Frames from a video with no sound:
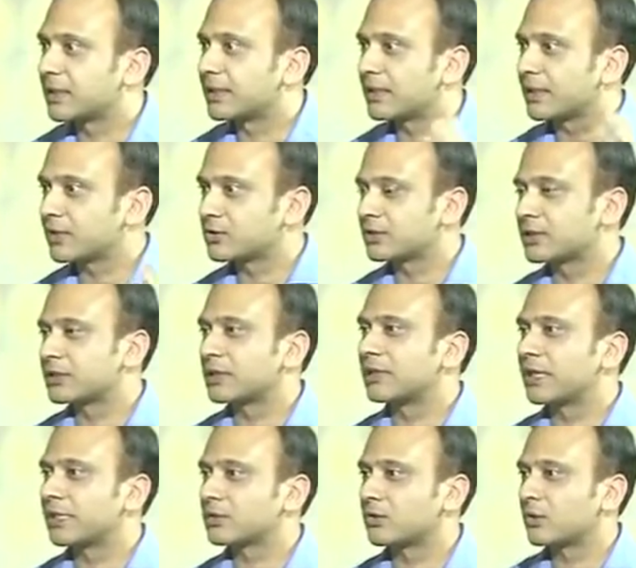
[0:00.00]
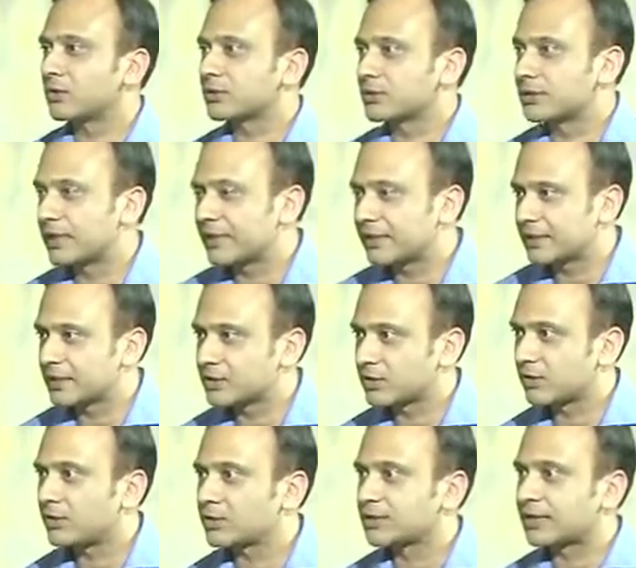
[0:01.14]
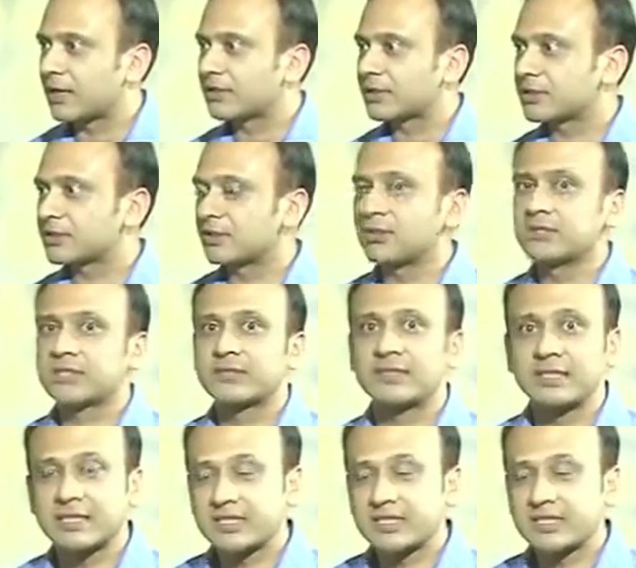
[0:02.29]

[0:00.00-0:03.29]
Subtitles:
electricity has laws, light has laws, sound has laws, even this